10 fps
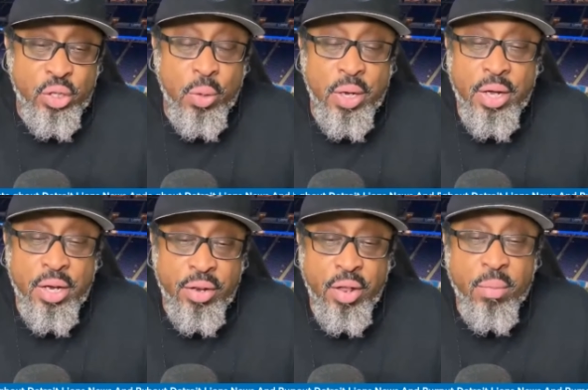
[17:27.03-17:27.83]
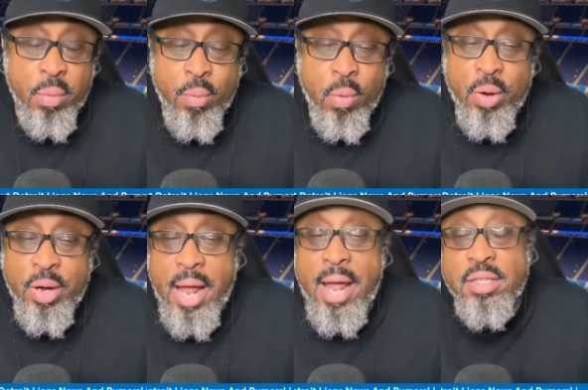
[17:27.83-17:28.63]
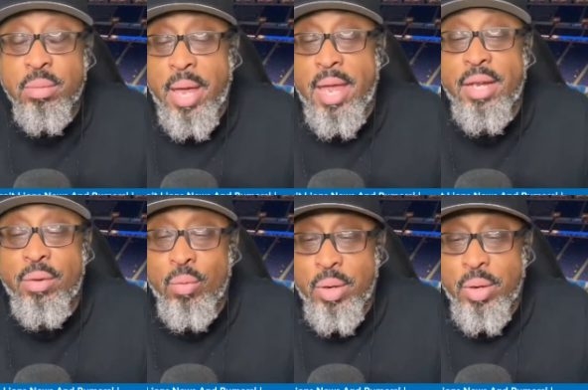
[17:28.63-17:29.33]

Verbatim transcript: another reporter, and I asked him, "Hey,